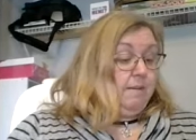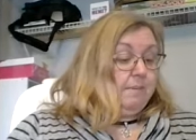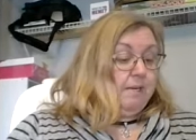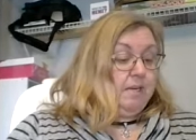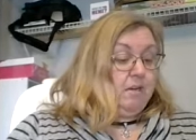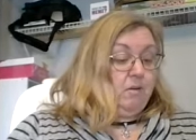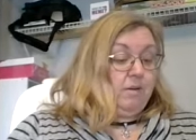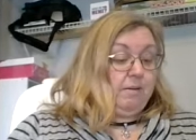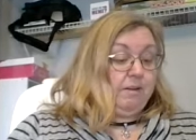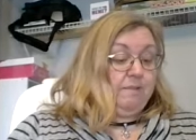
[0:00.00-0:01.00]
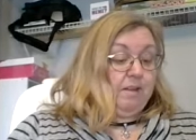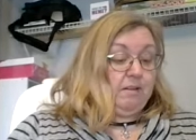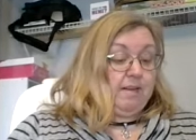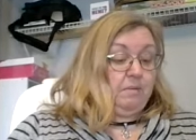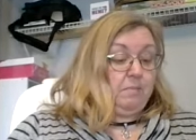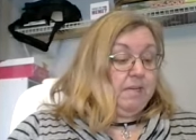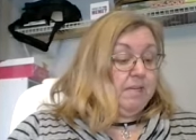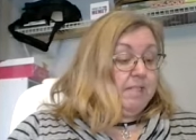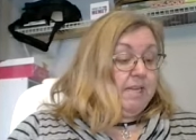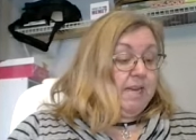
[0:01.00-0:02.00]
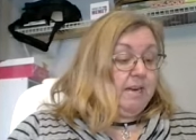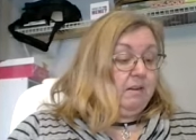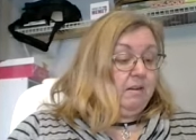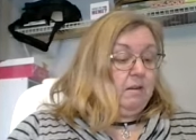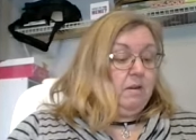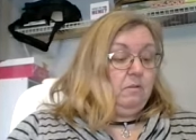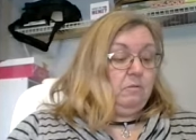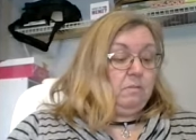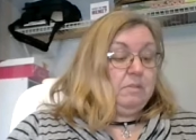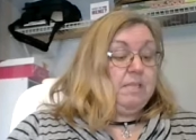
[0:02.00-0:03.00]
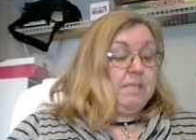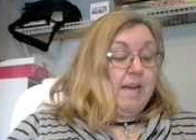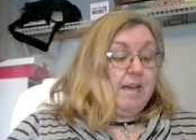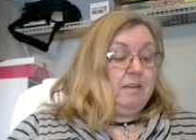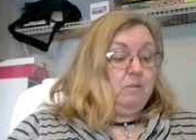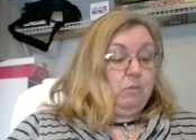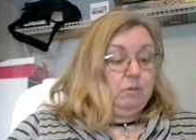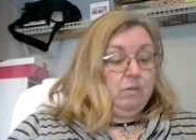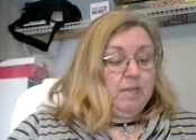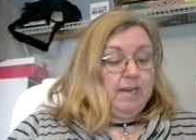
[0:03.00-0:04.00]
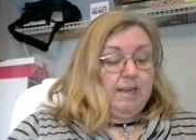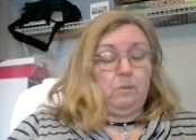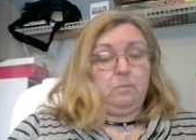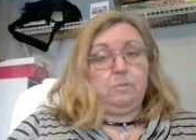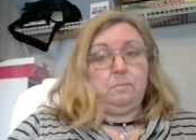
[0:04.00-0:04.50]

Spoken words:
But he knew how I felt now, because he added, "From this island we will get help.